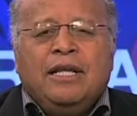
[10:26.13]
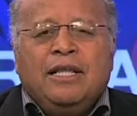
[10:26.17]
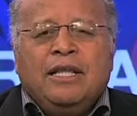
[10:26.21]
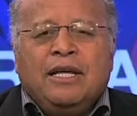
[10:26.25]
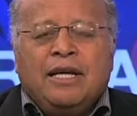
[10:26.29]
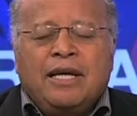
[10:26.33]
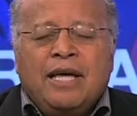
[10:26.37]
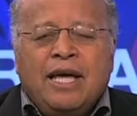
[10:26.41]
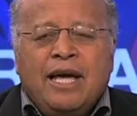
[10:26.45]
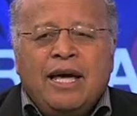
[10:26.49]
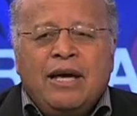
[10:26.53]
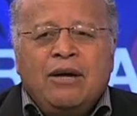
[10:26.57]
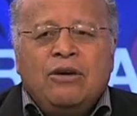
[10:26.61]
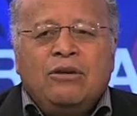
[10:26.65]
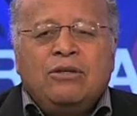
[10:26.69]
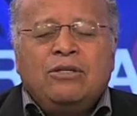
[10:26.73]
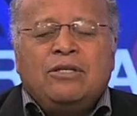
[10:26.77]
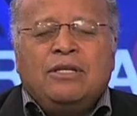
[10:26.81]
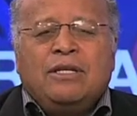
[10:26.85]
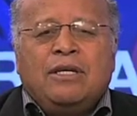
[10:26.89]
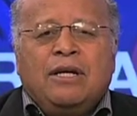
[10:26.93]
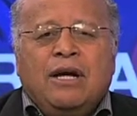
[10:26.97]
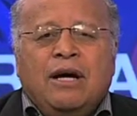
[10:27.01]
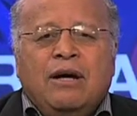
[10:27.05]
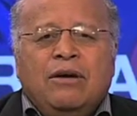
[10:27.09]
the
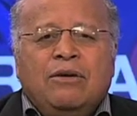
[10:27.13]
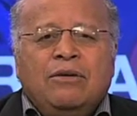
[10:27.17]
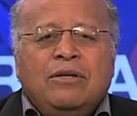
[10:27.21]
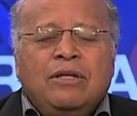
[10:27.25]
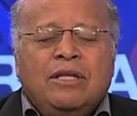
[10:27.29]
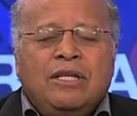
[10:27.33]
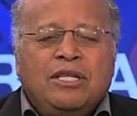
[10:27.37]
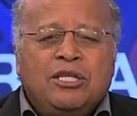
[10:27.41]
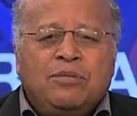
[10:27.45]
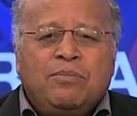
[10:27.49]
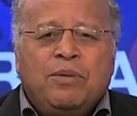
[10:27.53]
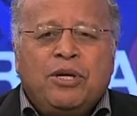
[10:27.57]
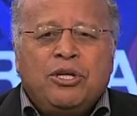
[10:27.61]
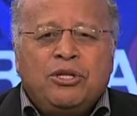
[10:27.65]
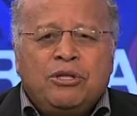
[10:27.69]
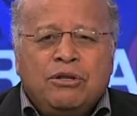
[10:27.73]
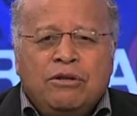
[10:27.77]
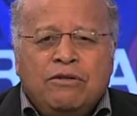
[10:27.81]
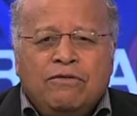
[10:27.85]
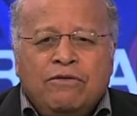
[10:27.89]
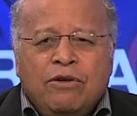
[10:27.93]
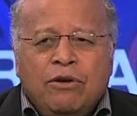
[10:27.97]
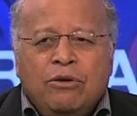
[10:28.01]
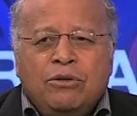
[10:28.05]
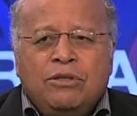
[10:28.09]
chaos around the
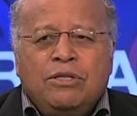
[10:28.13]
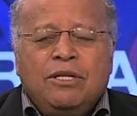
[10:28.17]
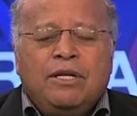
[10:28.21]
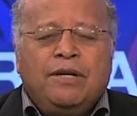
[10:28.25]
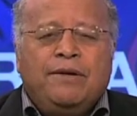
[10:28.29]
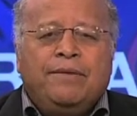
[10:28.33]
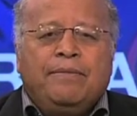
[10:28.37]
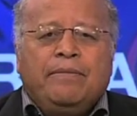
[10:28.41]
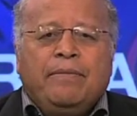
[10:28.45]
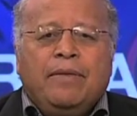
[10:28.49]
special voting,